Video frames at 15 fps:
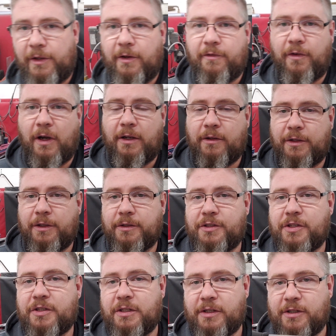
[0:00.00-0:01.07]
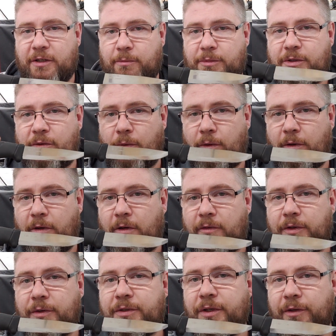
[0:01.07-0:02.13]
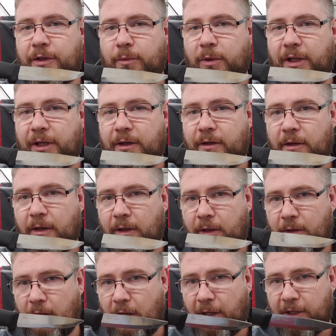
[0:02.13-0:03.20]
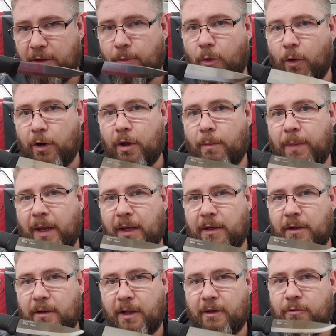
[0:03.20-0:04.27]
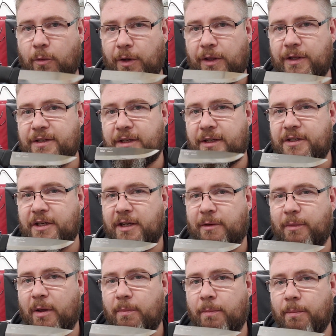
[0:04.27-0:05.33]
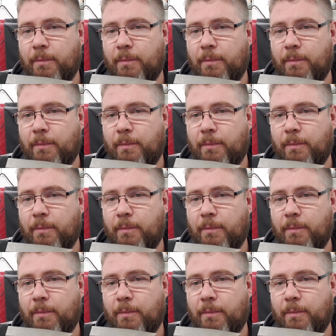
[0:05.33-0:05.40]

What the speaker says: then finally, you'll just need some sort of utility blade. I like the Mora Companion. I have one of these at each end of my